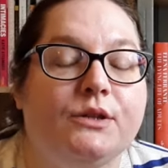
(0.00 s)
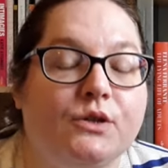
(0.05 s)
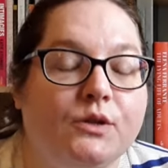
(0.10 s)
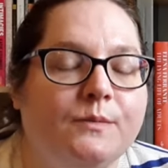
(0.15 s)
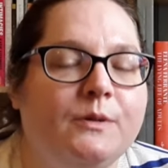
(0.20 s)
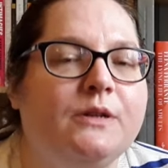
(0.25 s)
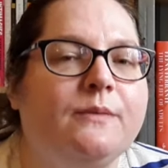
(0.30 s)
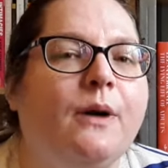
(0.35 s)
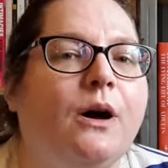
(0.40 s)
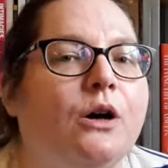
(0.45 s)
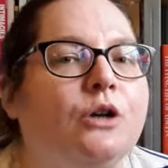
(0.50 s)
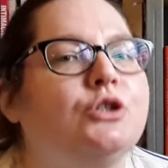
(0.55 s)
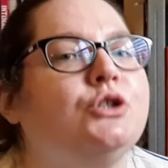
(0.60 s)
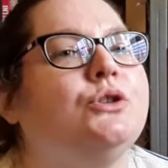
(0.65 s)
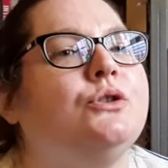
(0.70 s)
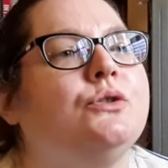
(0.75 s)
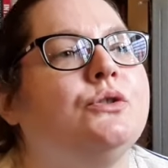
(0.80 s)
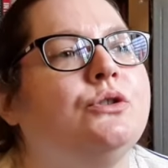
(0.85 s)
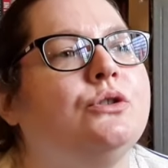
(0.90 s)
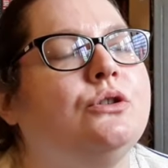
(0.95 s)
Some of them are
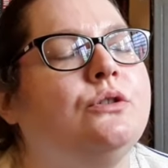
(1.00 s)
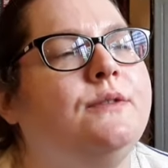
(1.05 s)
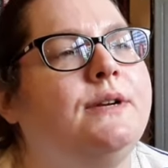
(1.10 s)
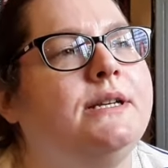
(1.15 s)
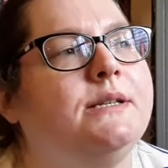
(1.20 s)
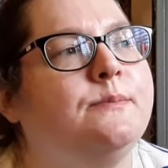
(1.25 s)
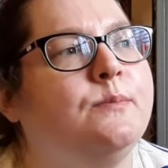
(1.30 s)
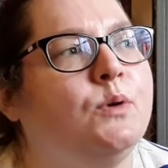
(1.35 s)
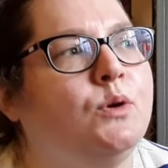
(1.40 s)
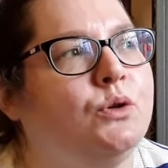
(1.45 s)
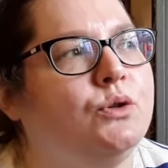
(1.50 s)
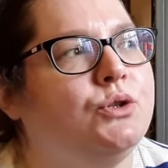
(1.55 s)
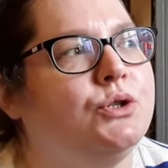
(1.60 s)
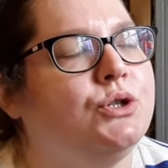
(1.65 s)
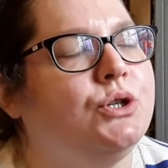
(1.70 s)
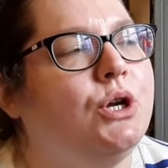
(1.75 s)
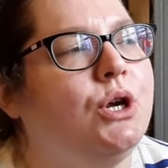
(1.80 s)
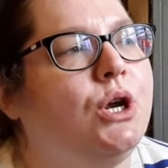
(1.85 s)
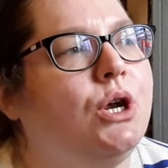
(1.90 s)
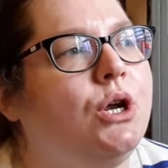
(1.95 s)
short stories, but
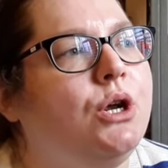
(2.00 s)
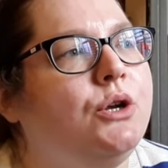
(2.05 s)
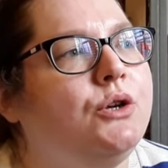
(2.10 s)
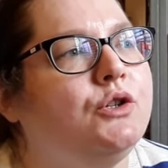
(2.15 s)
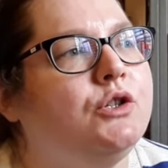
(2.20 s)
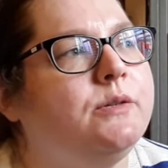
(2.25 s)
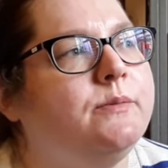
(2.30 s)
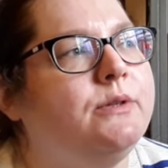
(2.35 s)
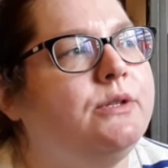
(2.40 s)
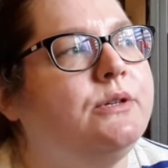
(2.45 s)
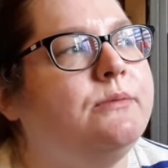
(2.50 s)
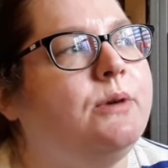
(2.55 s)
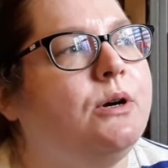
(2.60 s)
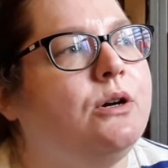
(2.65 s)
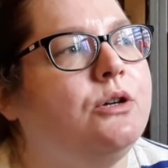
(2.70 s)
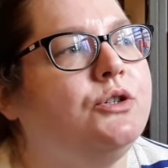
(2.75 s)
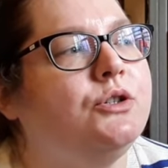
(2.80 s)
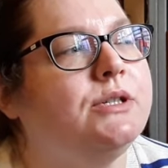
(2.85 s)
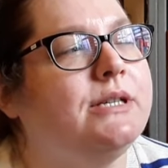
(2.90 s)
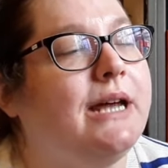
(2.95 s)
some of them
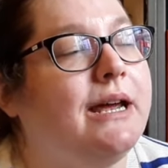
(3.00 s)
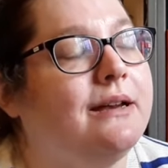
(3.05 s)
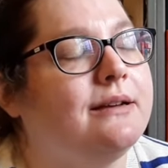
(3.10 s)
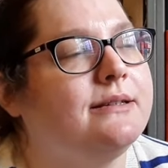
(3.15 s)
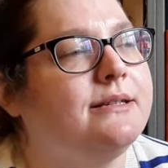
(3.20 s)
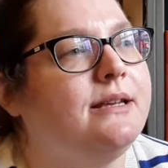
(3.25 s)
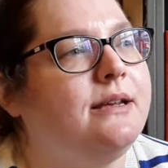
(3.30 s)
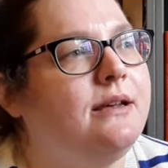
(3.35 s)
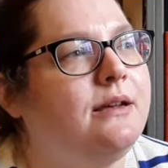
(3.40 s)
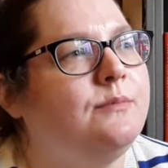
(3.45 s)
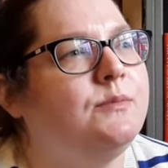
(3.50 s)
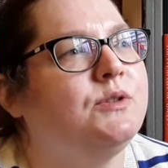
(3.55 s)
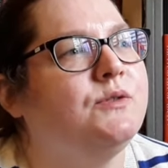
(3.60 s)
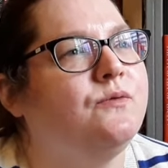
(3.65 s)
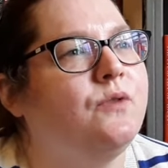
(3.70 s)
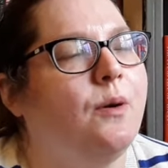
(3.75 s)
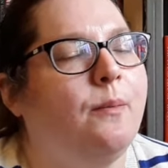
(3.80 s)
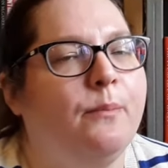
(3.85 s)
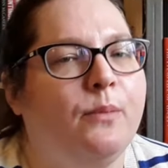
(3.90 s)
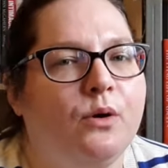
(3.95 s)
are just excerpts
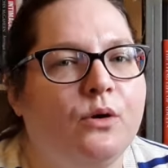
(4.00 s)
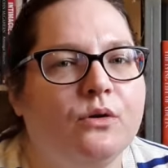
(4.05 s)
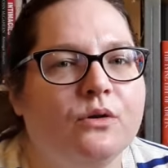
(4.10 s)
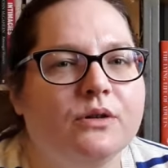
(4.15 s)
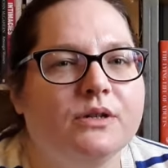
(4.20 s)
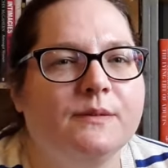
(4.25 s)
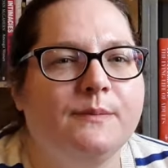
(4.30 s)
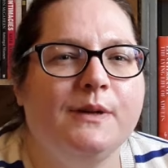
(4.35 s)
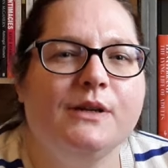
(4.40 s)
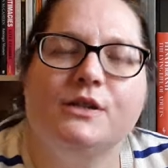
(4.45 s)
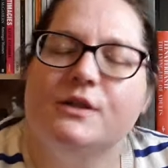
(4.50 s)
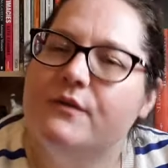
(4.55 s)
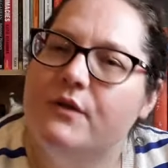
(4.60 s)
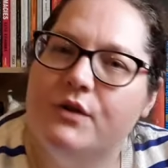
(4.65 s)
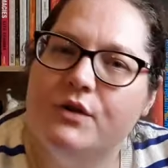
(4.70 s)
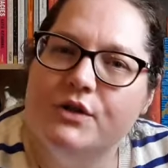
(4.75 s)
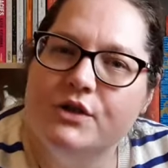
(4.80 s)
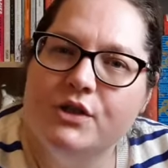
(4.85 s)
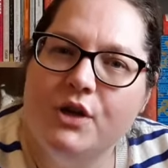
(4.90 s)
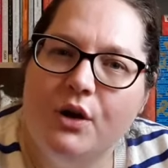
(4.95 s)
from books because, of
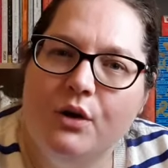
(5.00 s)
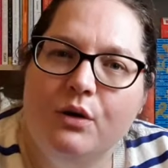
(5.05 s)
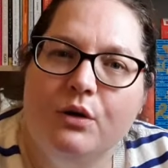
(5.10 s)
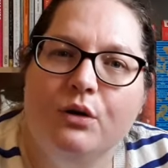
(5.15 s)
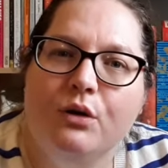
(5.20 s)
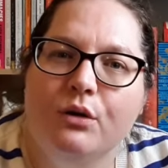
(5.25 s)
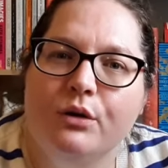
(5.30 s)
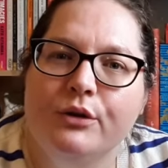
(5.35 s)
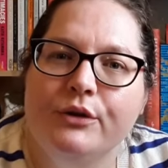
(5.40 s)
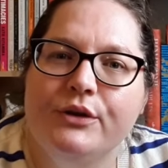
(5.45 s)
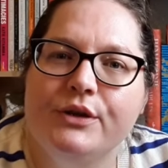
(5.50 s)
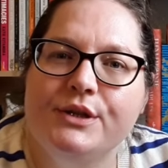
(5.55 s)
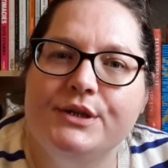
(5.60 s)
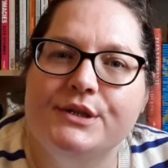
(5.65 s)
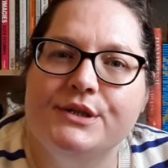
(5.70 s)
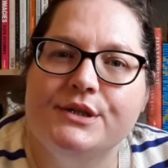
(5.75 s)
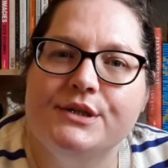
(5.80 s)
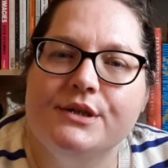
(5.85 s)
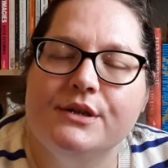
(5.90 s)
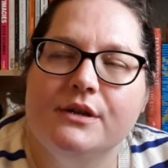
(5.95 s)
course, not all
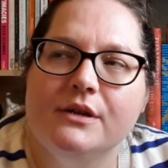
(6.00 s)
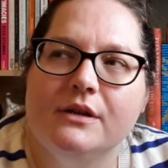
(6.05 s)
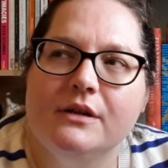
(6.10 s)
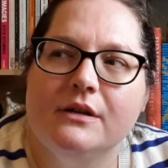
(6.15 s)
authors